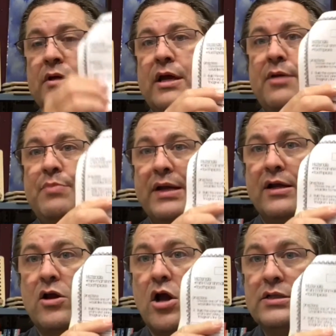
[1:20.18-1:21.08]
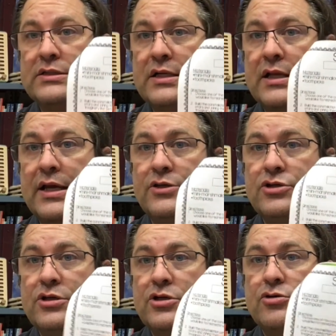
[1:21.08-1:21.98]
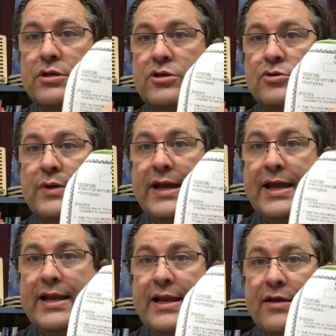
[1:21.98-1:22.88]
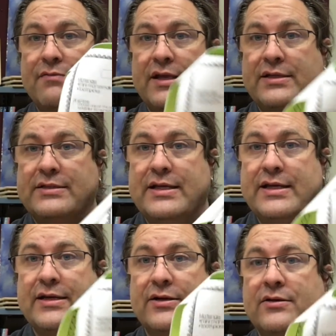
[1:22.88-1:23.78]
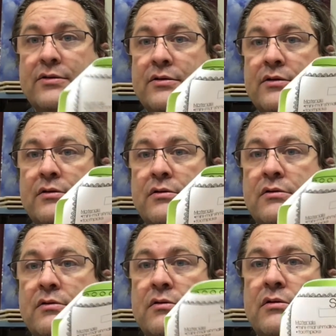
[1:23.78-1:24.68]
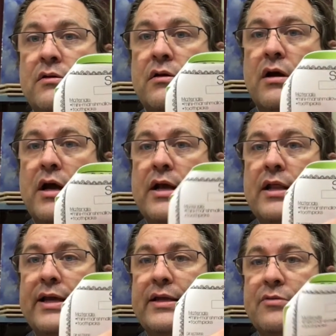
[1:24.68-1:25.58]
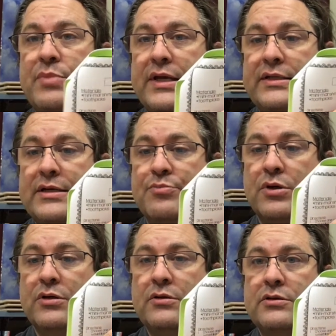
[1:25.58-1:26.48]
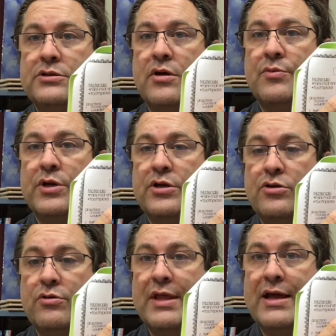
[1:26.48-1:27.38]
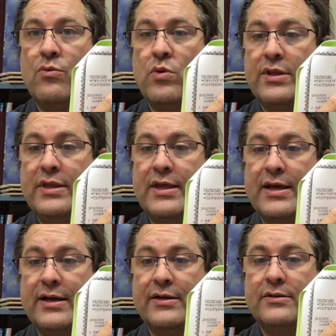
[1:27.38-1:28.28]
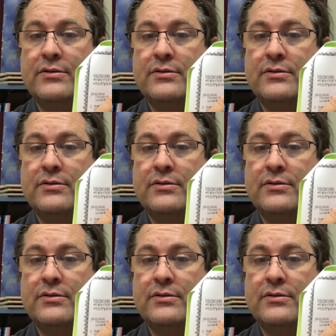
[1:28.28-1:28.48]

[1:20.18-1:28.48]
and pick a constellation. You can do any of these here. I like the Big Dipper, so I'm going to do that one there.